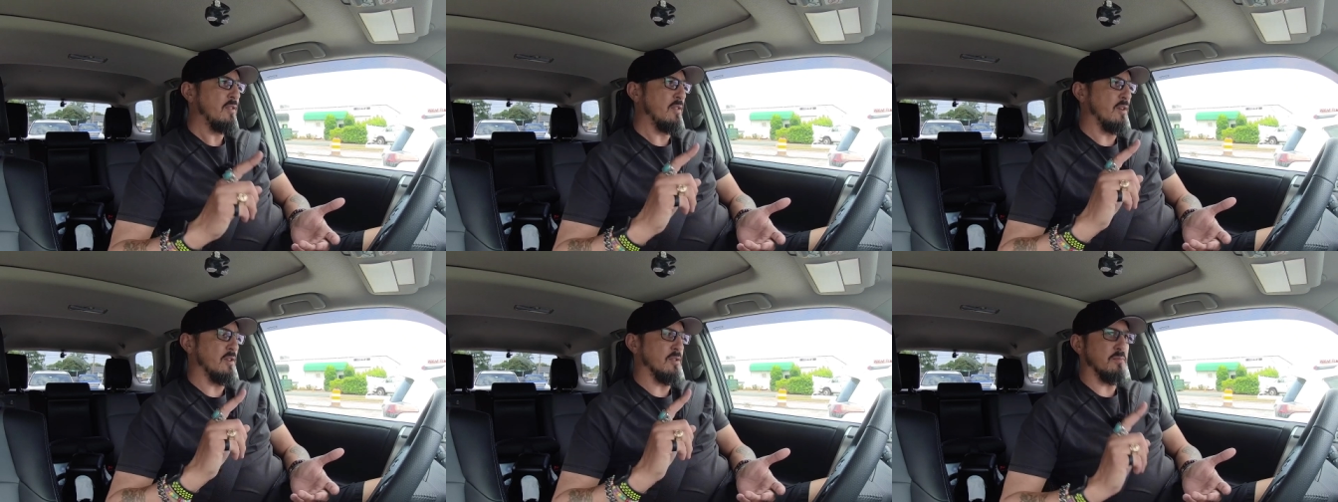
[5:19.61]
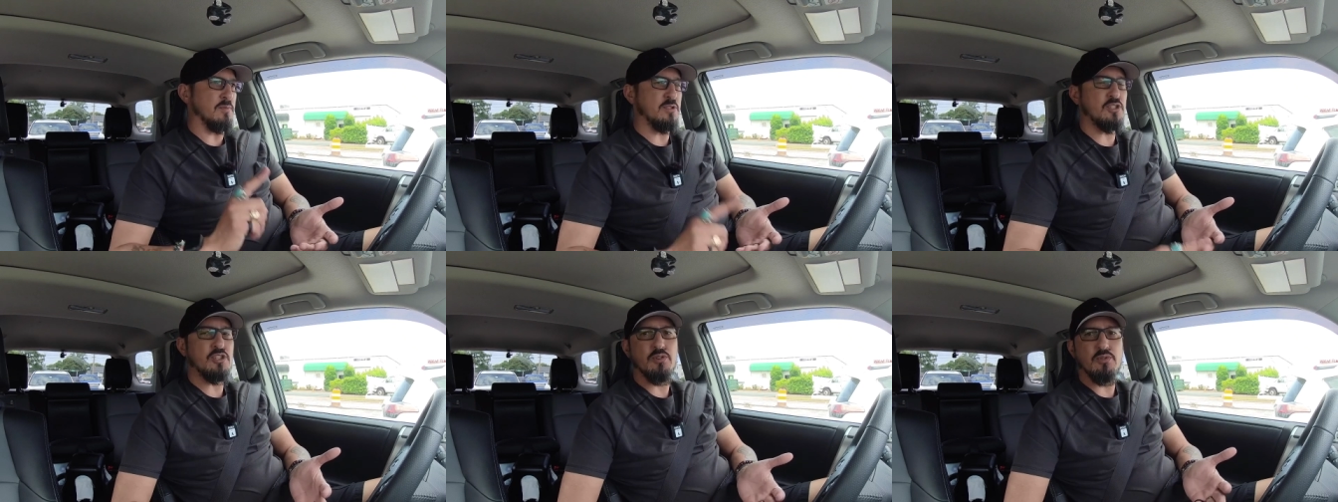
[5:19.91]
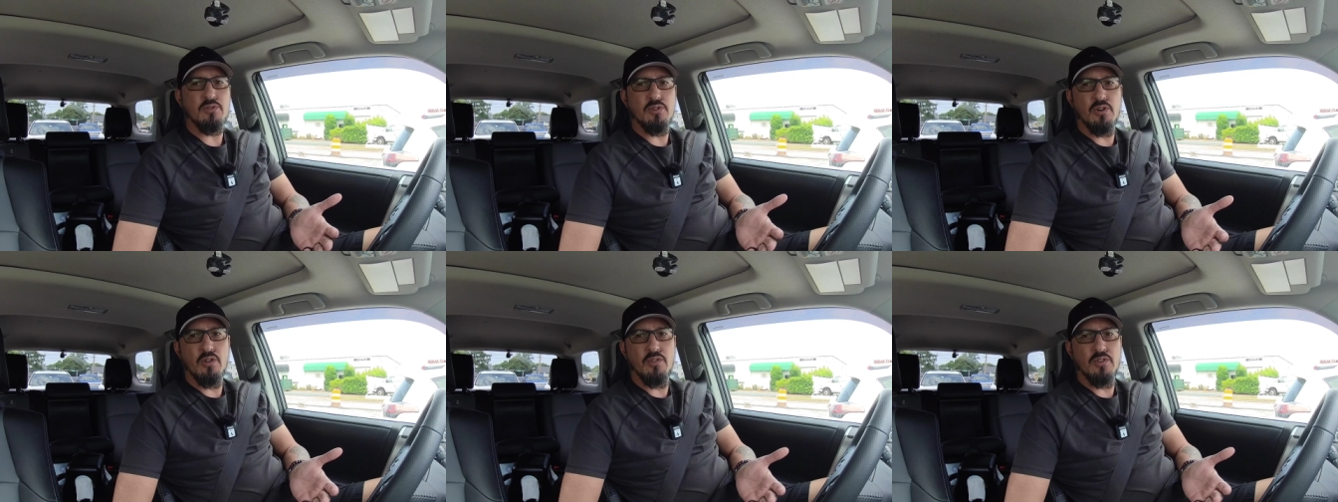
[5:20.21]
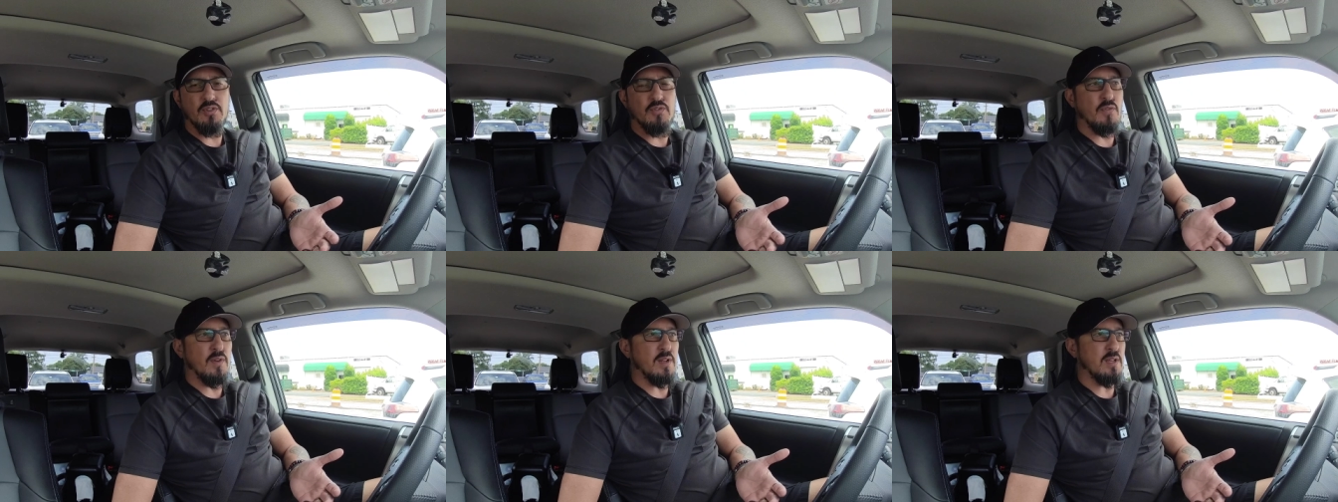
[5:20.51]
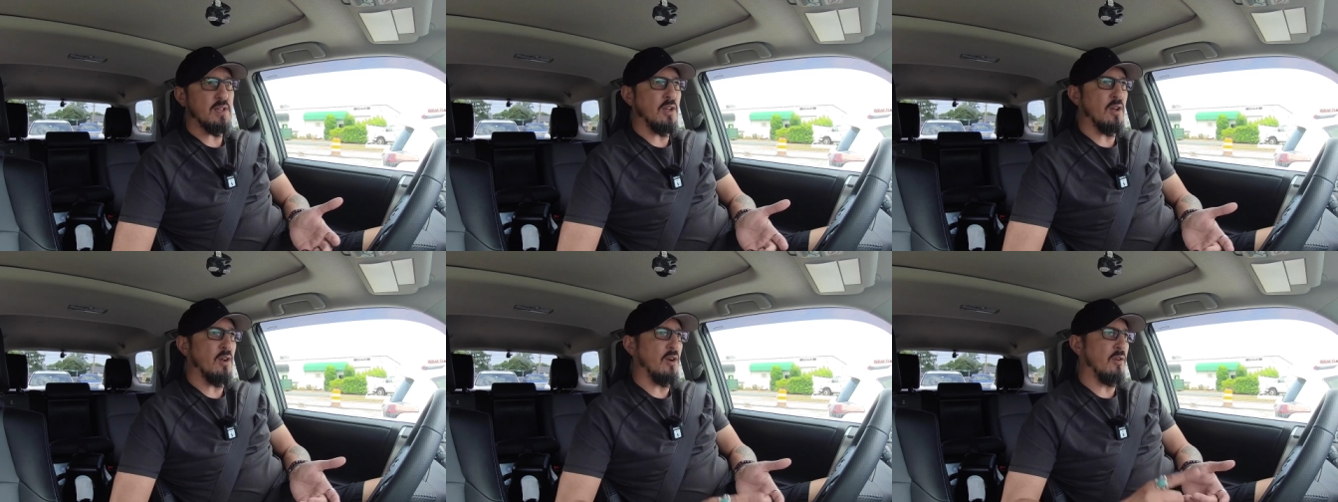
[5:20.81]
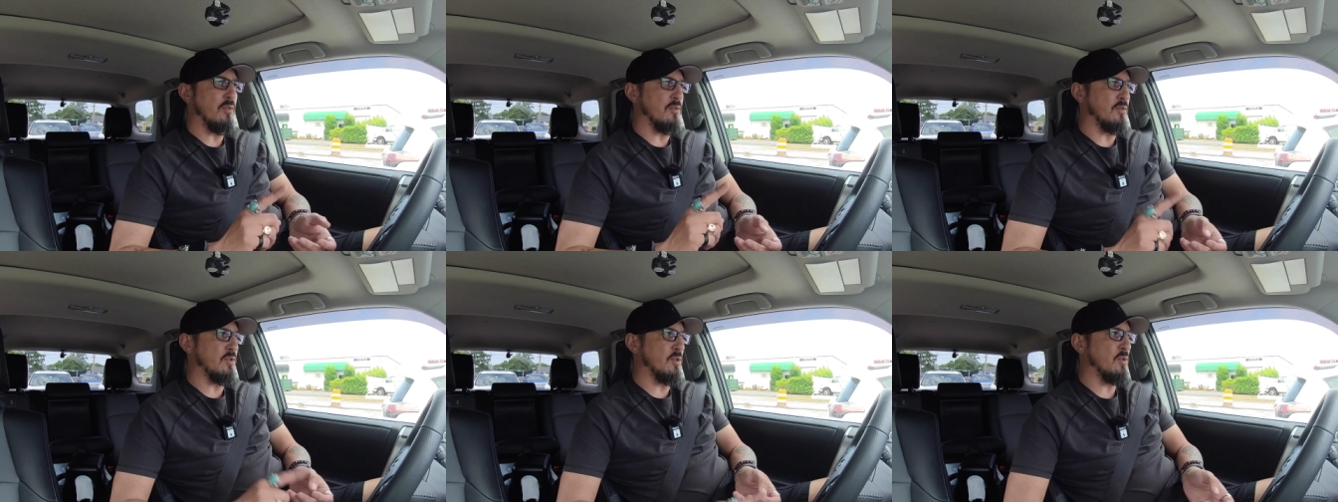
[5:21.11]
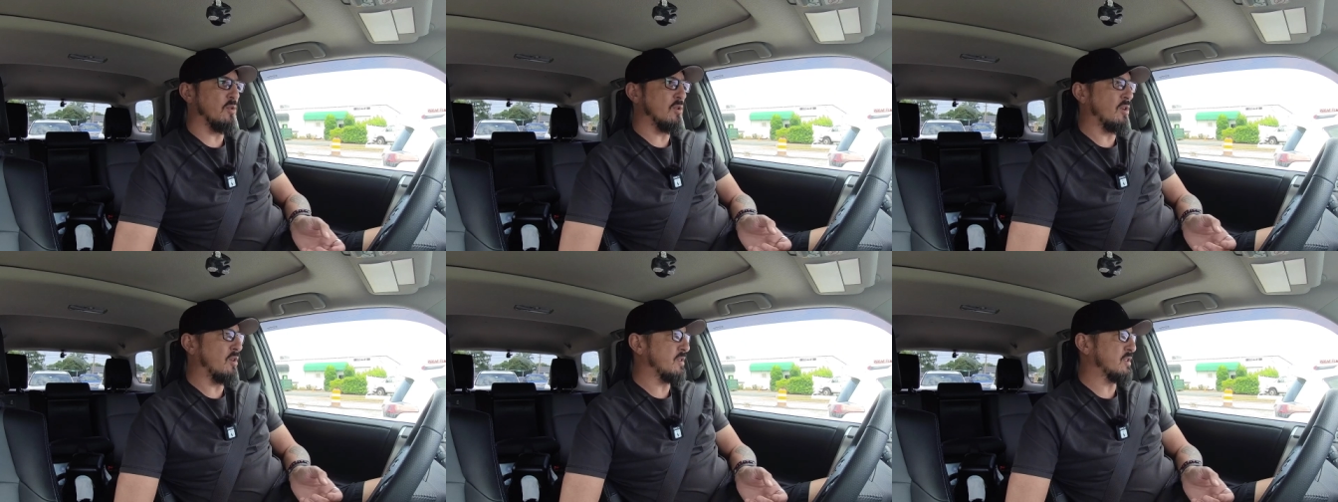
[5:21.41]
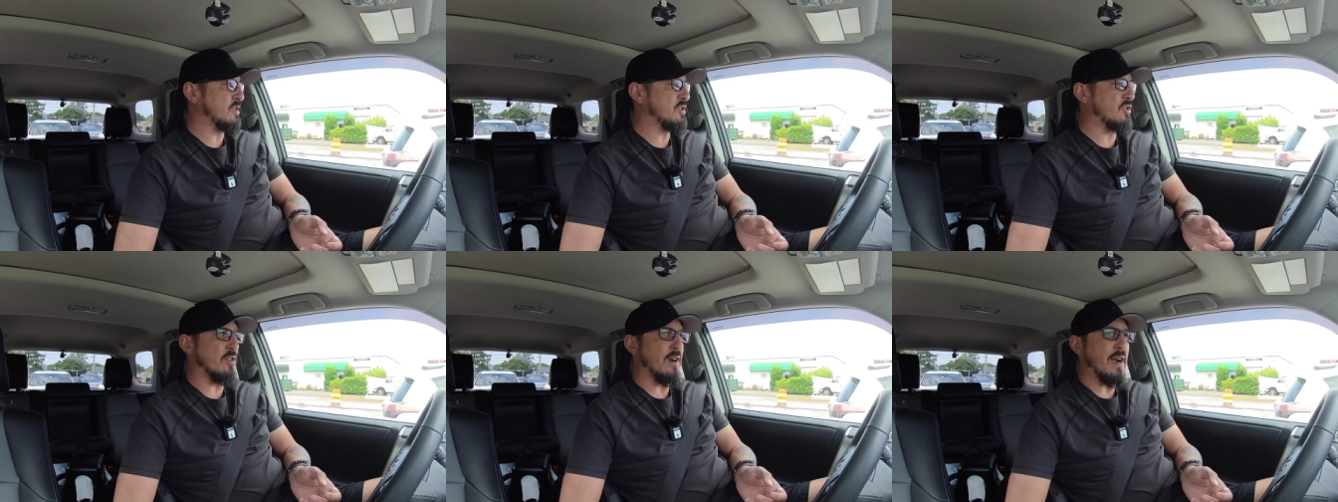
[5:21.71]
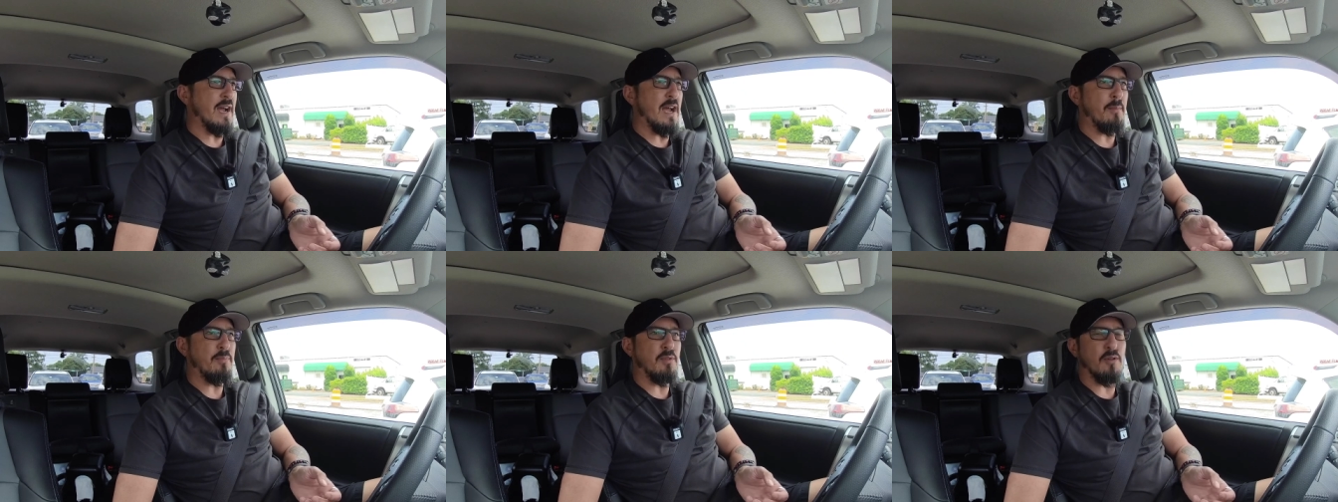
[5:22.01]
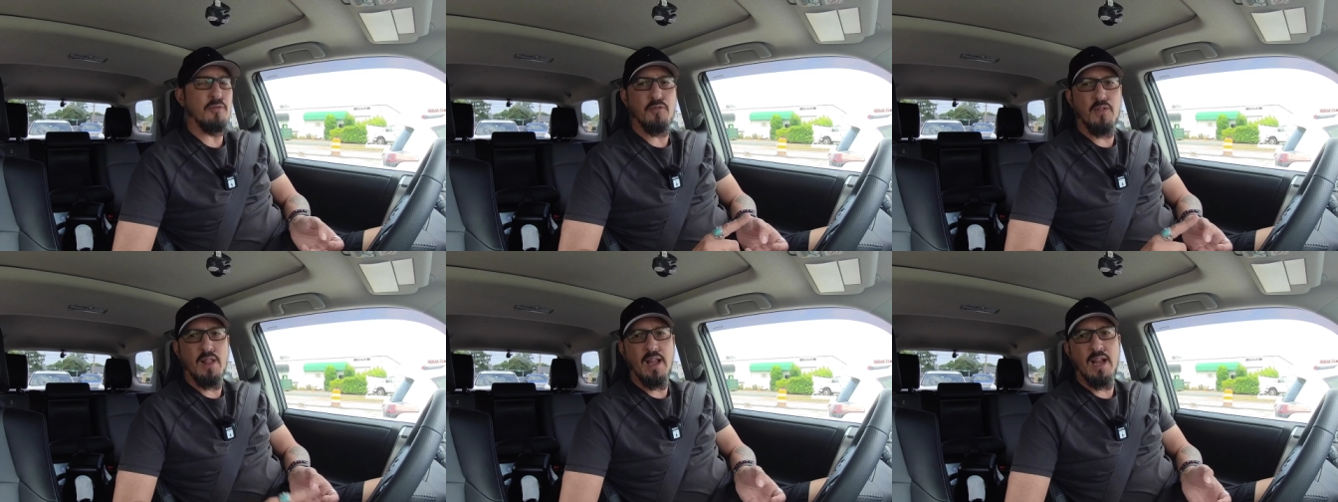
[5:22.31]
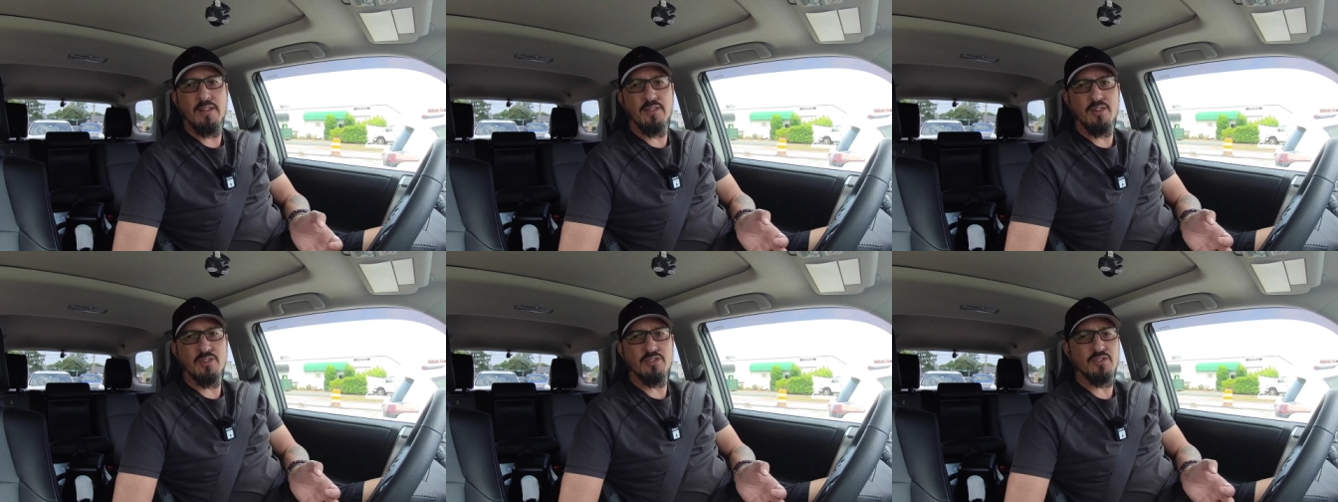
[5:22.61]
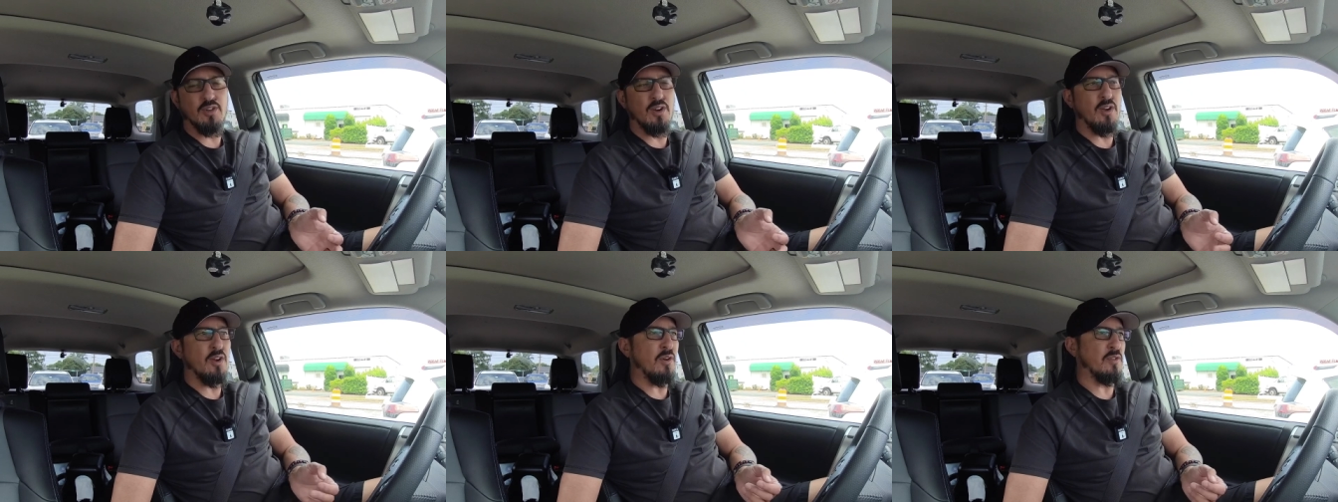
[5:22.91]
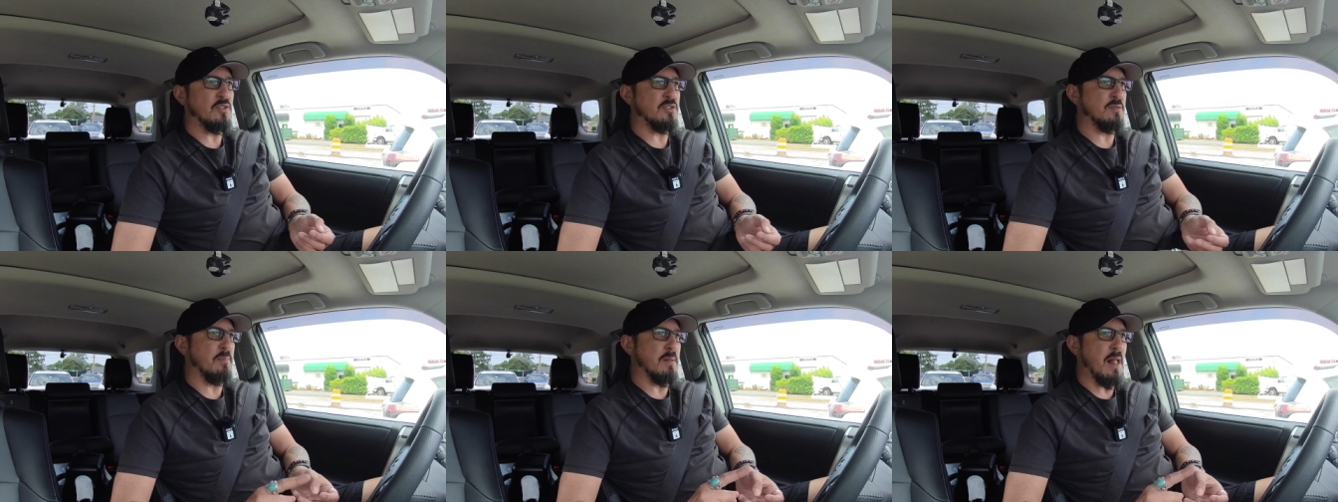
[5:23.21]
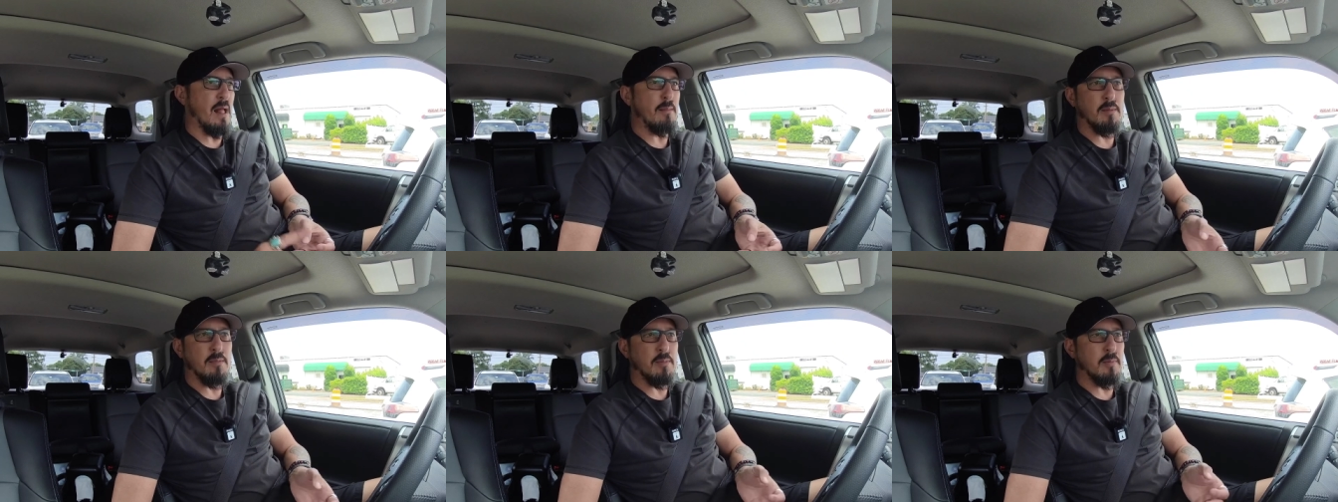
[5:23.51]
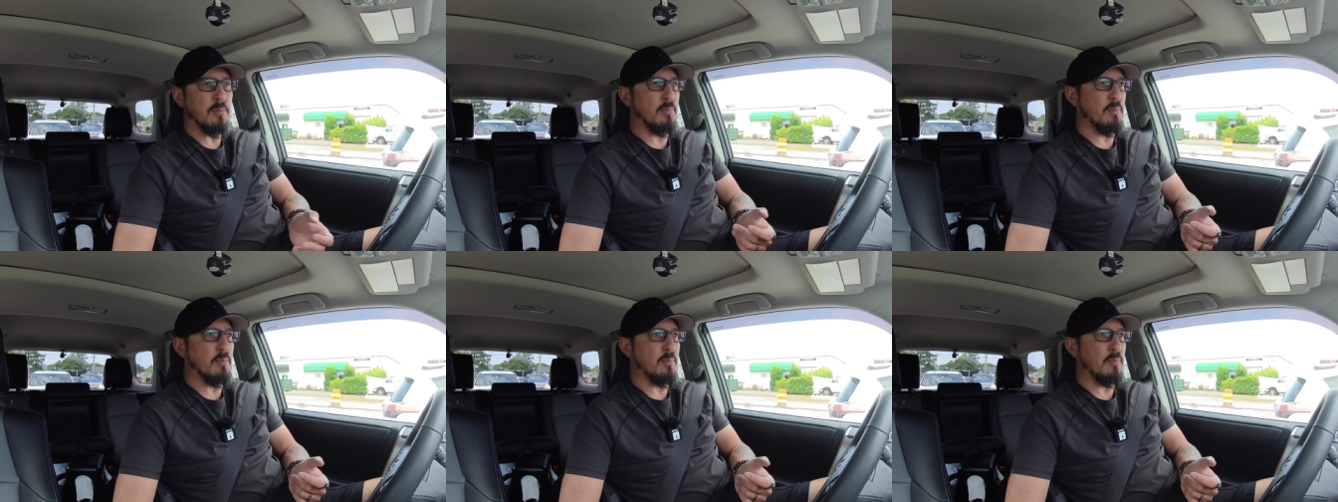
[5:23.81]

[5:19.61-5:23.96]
They're shooting all this video, they're doing all this crap, they're flying their drones, blah, blah, blah,